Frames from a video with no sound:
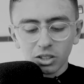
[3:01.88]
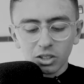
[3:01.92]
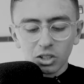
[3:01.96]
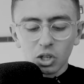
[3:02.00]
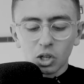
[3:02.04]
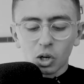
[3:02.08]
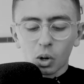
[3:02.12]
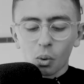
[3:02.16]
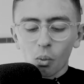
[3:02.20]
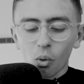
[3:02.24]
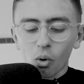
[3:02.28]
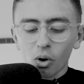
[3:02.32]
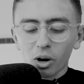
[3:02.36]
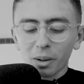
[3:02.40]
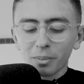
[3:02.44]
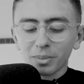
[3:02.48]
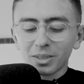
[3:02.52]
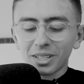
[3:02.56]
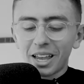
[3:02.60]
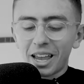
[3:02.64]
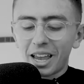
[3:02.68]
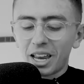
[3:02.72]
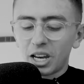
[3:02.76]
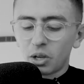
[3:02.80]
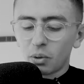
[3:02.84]
you can walk up
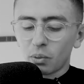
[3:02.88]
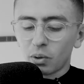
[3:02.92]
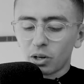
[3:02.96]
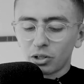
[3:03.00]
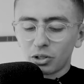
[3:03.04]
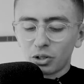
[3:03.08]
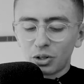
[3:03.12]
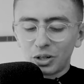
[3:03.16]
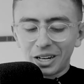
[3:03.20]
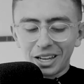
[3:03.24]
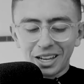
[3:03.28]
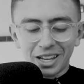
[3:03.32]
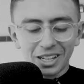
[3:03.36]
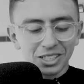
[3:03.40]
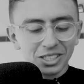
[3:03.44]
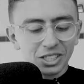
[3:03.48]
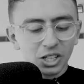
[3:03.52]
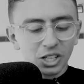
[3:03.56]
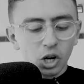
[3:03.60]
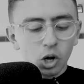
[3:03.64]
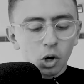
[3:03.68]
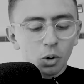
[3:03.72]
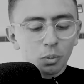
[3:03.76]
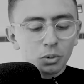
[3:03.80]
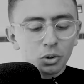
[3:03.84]
to anyone you need to
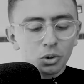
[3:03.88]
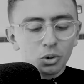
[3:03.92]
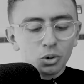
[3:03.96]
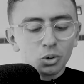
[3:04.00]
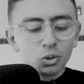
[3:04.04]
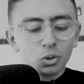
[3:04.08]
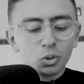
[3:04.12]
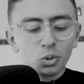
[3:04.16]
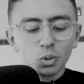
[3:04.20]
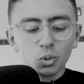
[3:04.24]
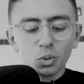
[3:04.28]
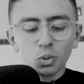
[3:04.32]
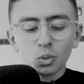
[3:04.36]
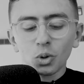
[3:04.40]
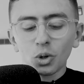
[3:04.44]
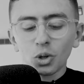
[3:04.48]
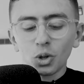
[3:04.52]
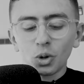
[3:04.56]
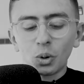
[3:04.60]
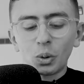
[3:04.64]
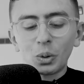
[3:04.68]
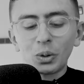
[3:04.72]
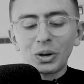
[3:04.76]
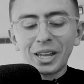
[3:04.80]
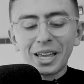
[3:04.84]
help you do
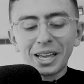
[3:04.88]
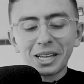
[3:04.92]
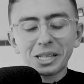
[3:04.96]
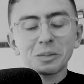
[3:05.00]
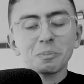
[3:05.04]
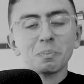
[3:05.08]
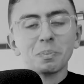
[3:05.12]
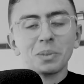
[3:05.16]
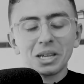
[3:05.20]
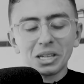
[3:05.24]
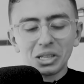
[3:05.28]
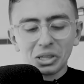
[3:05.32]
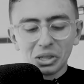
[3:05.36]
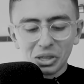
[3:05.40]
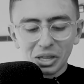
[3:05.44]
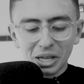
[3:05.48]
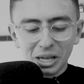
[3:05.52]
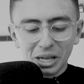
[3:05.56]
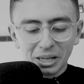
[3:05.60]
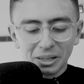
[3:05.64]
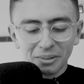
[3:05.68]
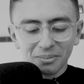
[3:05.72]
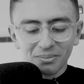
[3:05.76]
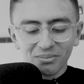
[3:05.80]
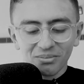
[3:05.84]
your next big
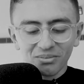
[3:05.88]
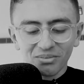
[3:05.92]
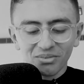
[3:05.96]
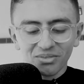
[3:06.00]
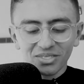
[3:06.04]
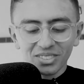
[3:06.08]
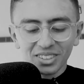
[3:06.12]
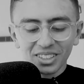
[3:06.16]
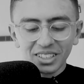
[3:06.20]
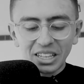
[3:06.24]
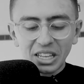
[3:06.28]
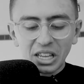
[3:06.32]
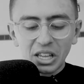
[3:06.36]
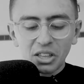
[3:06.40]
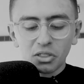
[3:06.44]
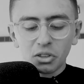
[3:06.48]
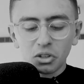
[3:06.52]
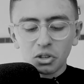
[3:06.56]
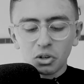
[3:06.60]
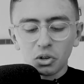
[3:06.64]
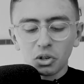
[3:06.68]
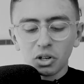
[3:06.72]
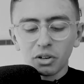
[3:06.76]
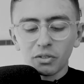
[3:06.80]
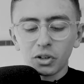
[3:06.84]
thing. The
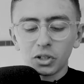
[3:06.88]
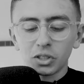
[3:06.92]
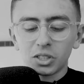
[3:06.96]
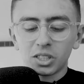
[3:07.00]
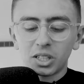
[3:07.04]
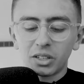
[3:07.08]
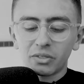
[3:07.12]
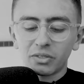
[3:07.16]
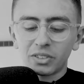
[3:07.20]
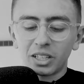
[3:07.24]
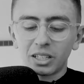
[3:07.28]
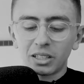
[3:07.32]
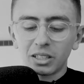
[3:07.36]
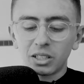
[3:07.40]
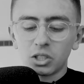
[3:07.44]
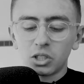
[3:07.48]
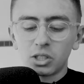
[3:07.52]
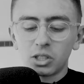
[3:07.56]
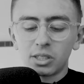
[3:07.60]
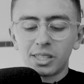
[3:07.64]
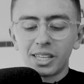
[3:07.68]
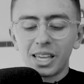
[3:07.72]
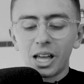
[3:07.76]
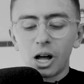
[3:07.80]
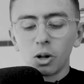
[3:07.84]
University of Gillage
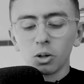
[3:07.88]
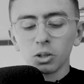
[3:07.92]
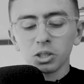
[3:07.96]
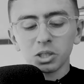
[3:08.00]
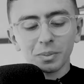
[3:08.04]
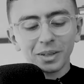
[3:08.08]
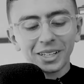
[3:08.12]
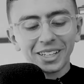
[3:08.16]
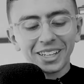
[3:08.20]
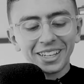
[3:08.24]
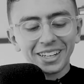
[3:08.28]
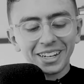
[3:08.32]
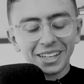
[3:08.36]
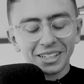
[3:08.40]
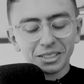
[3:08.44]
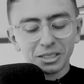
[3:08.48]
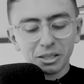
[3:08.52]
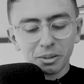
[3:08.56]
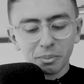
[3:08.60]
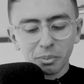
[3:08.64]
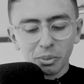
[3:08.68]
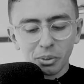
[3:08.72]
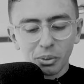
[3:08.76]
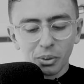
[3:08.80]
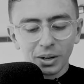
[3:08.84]
is the ultimate
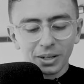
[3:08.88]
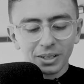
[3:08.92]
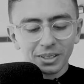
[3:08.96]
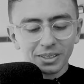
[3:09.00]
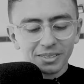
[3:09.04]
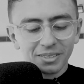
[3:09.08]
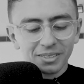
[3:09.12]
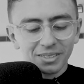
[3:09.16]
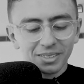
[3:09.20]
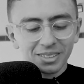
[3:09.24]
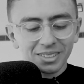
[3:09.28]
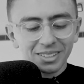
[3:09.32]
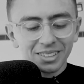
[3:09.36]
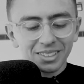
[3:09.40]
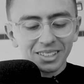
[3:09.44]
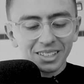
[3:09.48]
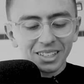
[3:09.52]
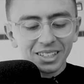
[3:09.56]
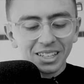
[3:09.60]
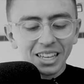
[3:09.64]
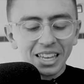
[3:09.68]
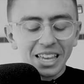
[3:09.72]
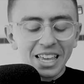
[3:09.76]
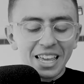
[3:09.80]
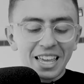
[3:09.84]
connecting point.
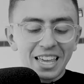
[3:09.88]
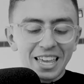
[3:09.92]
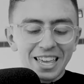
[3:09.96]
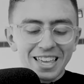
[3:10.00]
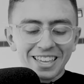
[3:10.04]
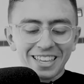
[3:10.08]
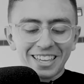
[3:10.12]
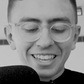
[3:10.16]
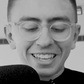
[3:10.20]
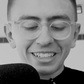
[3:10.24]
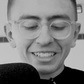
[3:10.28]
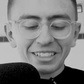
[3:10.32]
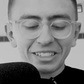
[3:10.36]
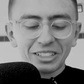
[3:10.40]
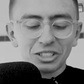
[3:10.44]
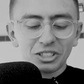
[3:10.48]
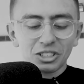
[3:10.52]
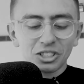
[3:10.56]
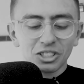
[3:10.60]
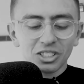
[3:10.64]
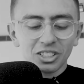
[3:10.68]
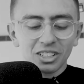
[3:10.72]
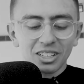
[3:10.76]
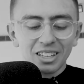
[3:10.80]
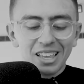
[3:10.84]
In
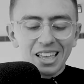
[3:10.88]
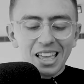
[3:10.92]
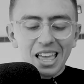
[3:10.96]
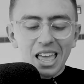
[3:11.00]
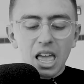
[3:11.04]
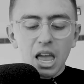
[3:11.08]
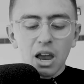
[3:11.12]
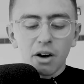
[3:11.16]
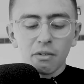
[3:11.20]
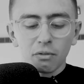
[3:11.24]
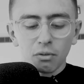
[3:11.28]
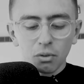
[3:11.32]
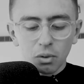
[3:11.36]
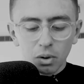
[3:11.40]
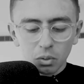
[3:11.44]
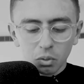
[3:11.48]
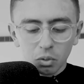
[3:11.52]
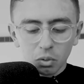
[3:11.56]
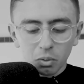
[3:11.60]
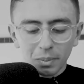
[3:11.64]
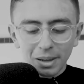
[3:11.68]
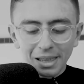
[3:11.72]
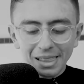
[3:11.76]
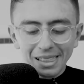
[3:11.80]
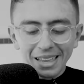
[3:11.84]
Gillage, everyone will
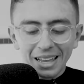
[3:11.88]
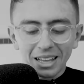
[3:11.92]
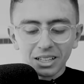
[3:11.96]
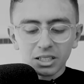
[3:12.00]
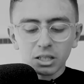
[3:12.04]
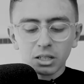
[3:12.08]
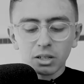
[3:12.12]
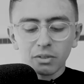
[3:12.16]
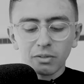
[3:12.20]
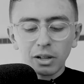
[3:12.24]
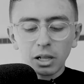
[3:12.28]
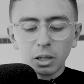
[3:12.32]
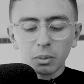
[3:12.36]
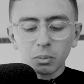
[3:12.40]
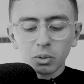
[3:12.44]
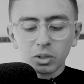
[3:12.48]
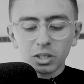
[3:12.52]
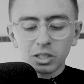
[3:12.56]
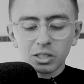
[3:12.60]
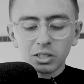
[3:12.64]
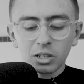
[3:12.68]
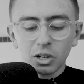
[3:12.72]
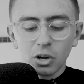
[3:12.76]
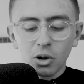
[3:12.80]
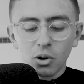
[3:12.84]
be allowed to develop what
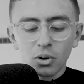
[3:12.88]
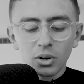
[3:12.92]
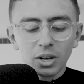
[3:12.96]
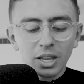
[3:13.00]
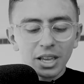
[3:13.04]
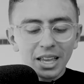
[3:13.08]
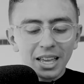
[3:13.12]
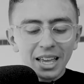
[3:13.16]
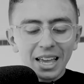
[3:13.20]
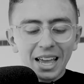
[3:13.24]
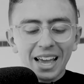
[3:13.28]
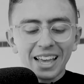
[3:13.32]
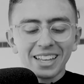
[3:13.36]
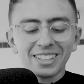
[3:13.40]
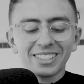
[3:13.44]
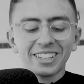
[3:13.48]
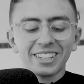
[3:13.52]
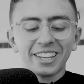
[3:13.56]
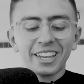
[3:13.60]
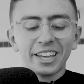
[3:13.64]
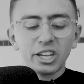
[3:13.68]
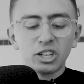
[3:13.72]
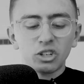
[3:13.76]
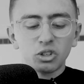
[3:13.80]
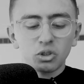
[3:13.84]
is known as
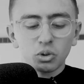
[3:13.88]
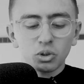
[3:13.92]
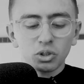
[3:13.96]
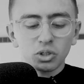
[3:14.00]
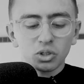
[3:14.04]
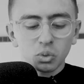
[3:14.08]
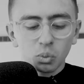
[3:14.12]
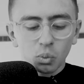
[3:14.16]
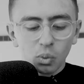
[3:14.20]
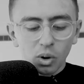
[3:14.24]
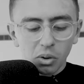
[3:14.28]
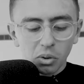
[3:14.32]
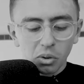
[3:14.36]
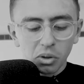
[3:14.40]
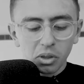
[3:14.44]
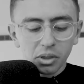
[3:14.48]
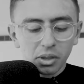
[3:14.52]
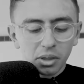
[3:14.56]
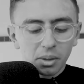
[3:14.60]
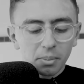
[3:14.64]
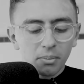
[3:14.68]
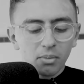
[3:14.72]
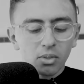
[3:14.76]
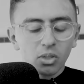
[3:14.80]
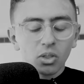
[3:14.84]
interest wealth,
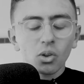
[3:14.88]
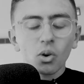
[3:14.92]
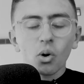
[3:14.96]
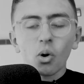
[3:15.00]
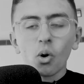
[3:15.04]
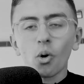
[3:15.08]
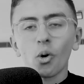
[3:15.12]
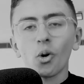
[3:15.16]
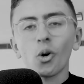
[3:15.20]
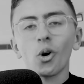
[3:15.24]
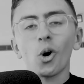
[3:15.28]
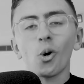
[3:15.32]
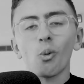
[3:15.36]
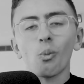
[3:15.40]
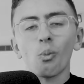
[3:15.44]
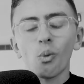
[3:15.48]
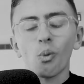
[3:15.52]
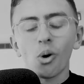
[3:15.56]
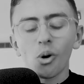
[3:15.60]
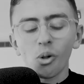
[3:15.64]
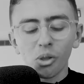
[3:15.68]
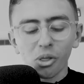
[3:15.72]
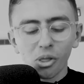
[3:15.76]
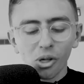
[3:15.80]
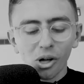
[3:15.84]
or a
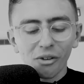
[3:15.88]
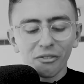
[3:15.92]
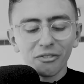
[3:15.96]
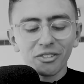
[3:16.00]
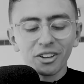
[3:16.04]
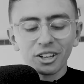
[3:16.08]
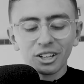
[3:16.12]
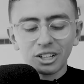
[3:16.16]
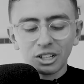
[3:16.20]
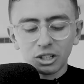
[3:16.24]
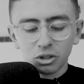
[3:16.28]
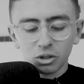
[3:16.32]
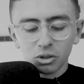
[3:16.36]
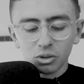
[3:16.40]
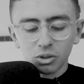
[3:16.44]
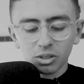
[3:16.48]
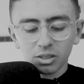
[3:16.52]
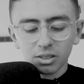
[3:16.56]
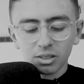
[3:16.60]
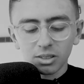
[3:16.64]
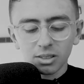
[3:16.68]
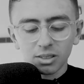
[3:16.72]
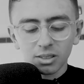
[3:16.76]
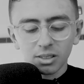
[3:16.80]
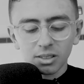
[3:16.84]
wealth of
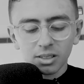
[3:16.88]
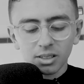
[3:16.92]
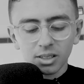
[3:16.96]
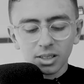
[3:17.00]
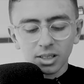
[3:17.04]
interests.